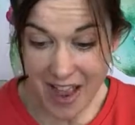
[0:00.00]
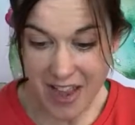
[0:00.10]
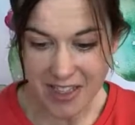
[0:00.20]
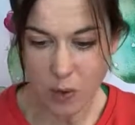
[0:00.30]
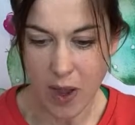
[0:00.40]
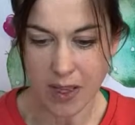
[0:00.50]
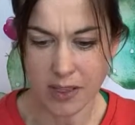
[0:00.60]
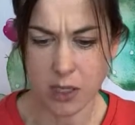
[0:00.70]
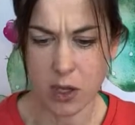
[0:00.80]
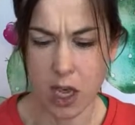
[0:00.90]
Nice. Wait,
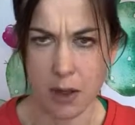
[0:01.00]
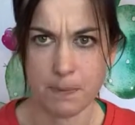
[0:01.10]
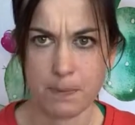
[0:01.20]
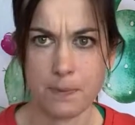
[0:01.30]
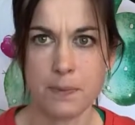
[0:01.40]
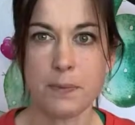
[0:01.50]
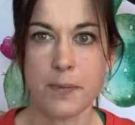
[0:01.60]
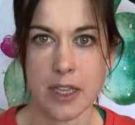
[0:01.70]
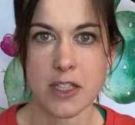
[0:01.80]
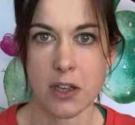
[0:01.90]
it's Luca.
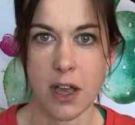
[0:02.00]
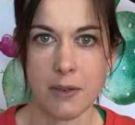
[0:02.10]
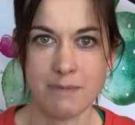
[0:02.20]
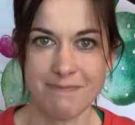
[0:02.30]
It's Luca.